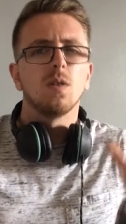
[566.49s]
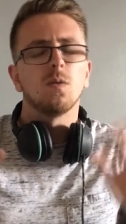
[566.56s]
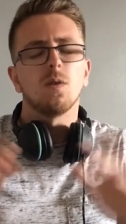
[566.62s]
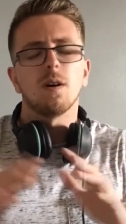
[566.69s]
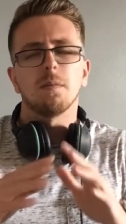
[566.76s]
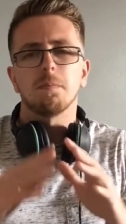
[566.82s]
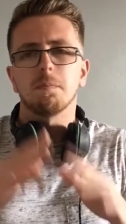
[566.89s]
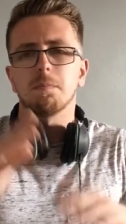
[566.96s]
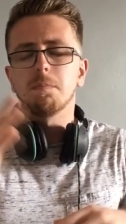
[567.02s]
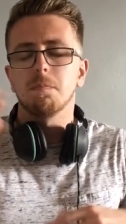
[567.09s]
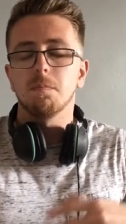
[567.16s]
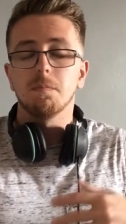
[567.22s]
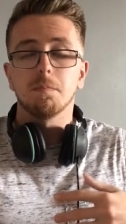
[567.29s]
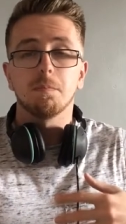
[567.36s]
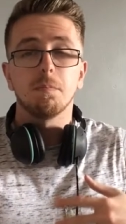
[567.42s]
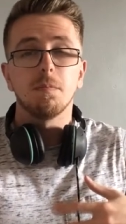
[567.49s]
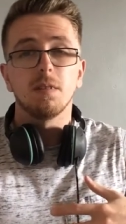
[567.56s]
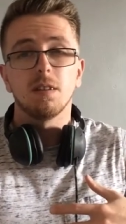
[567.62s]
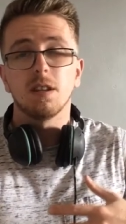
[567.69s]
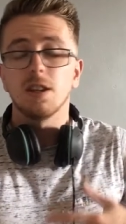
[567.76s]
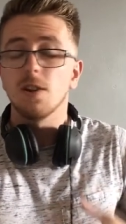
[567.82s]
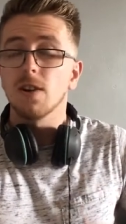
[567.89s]
What
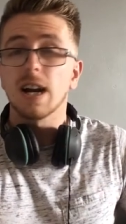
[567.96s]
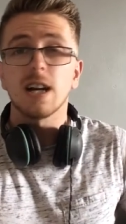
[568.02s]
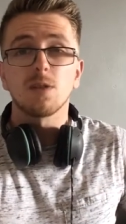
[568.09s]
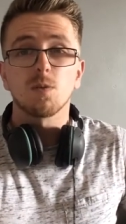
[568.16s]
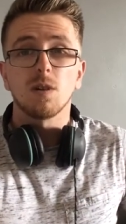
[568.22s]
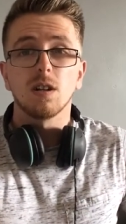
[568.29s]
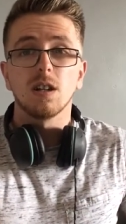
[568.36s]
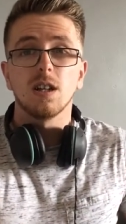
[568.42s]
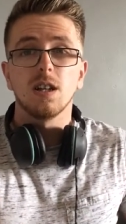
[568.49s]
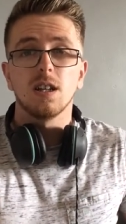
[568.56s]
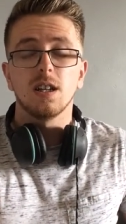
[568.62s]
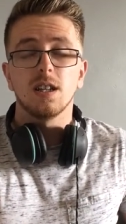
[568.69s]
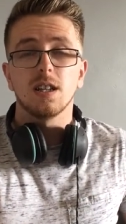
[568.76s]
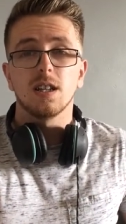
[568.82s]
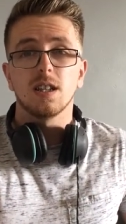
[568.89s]
you guys want to